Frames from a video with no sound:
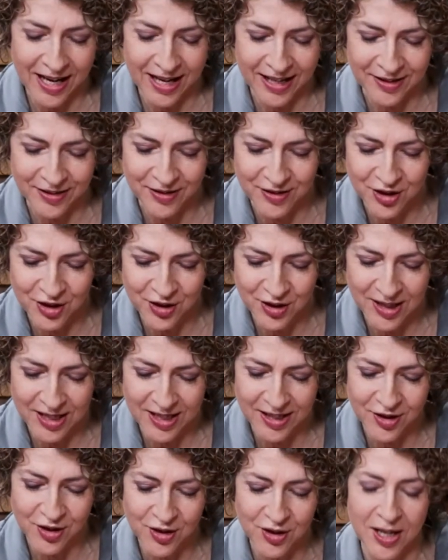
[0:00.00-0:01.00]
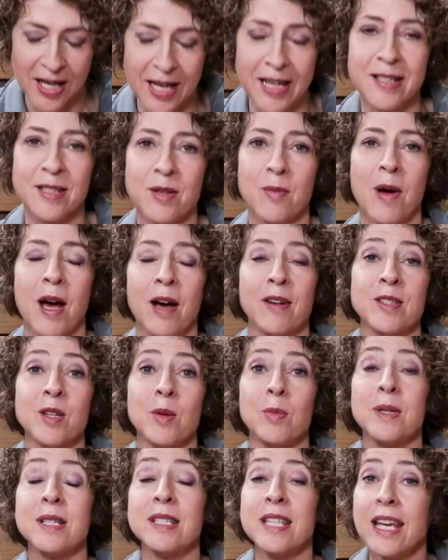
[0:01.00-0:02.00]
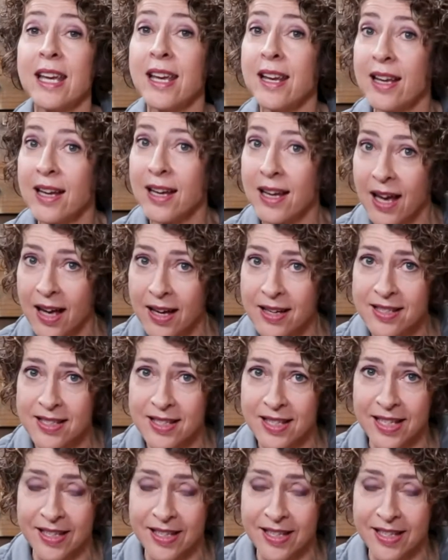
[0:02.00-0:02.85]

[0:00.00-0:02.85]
and she shares about a particular case